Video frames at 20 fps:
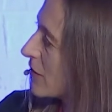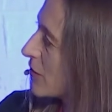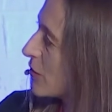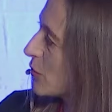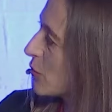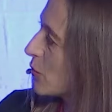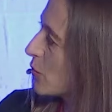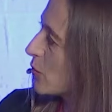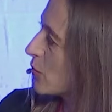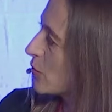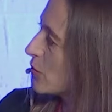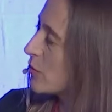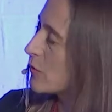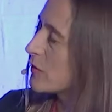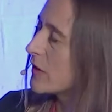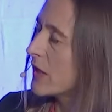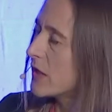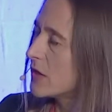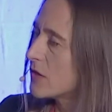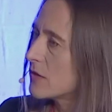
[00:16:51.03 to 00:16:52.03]
Do
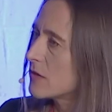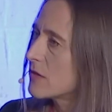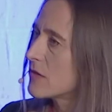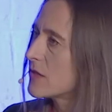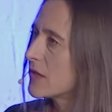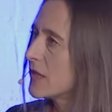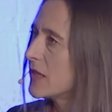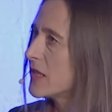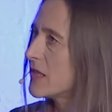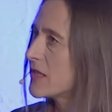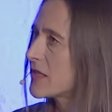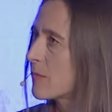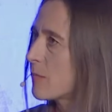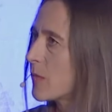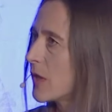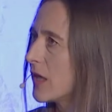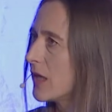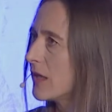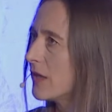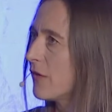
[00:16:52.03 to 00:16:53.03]
nations need
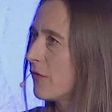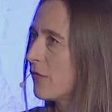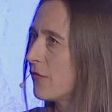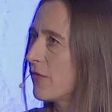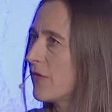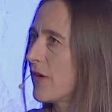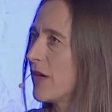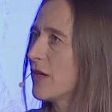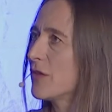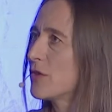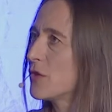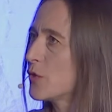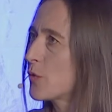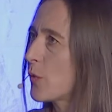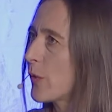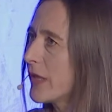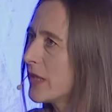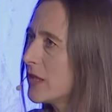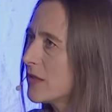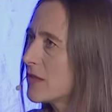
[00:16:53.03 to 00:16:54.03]
some kind of
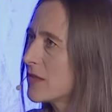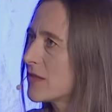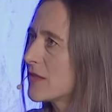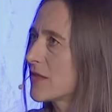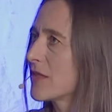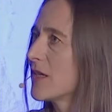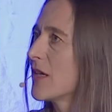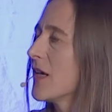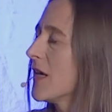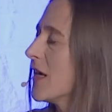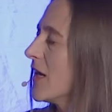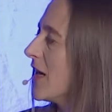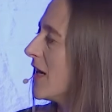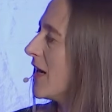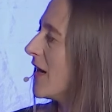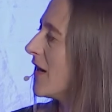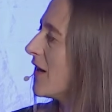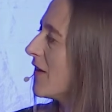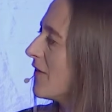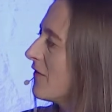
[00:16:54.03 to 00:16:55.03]
joint
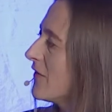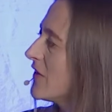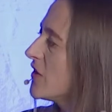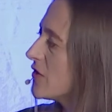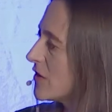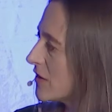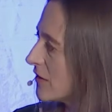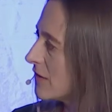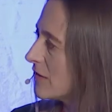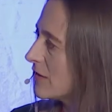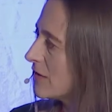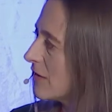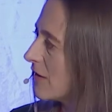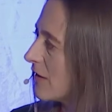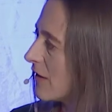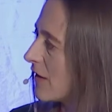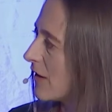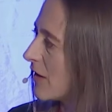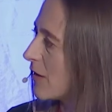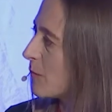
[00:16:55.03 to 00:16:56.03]
vision,
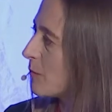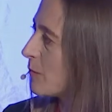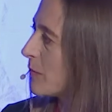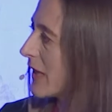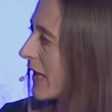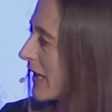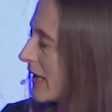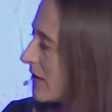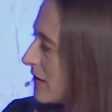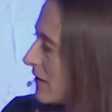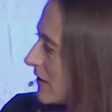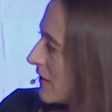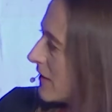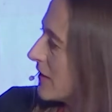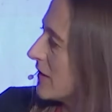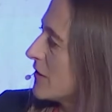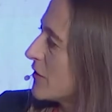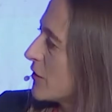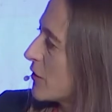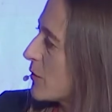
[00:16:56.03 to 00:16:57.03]
plan
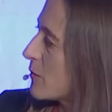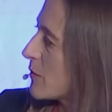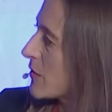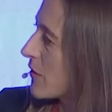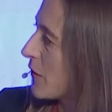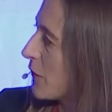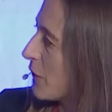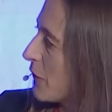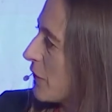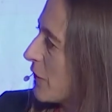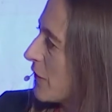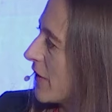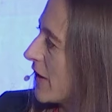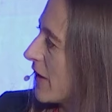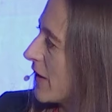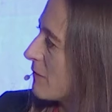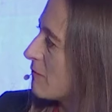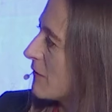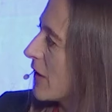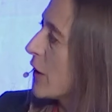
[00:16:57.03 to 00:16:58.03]
in terms of
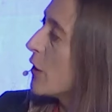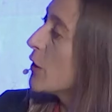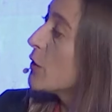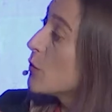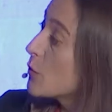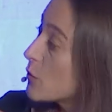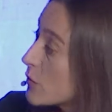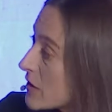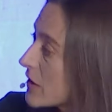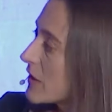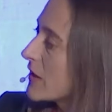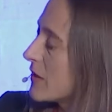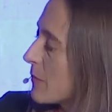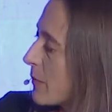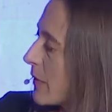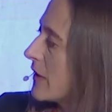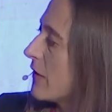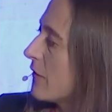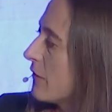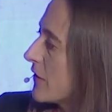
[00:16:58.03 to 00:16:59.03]
using the
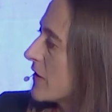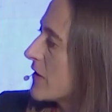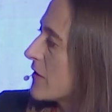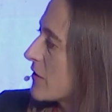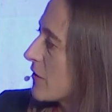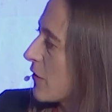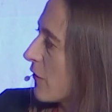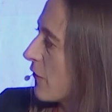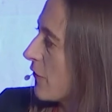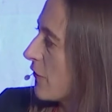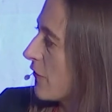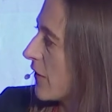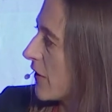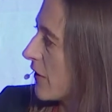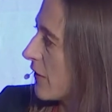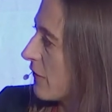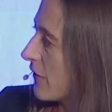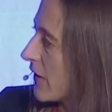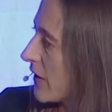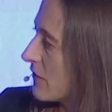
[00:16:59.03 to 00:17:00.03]
benefits of
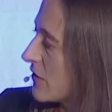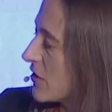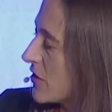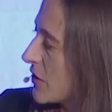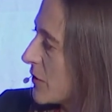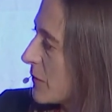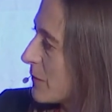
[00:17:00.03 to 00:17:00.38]
5G?